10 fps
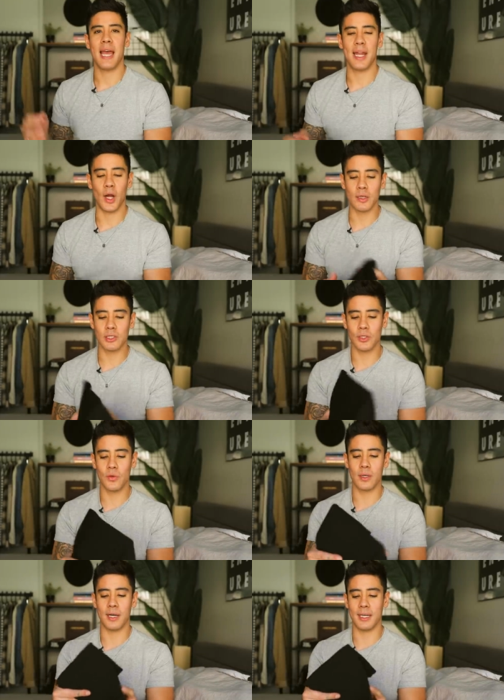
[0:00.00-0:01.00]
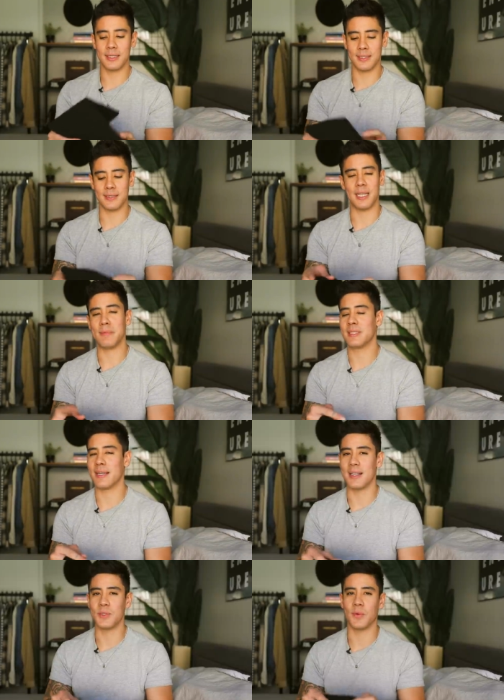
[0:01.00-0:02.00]
And I also got the same
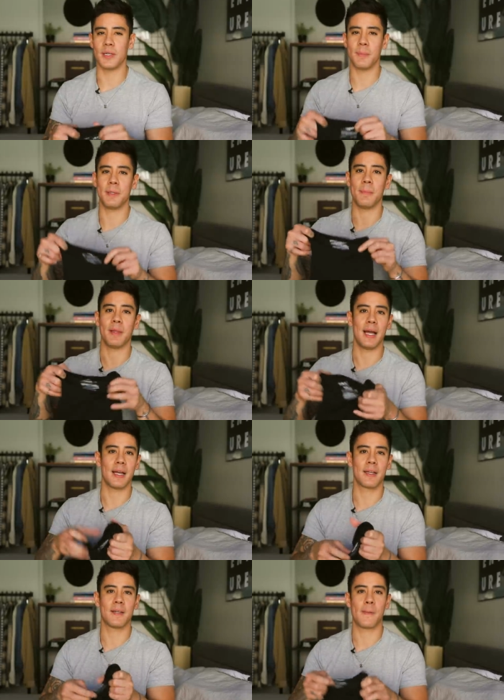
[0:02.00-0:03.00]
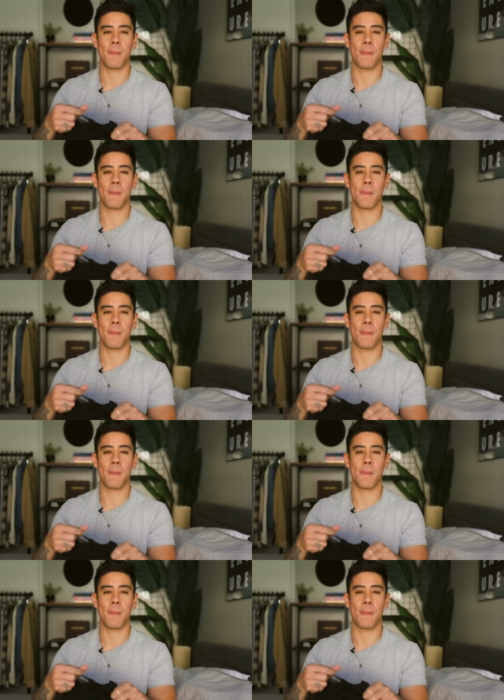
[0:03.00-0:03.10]
exact one, but in black,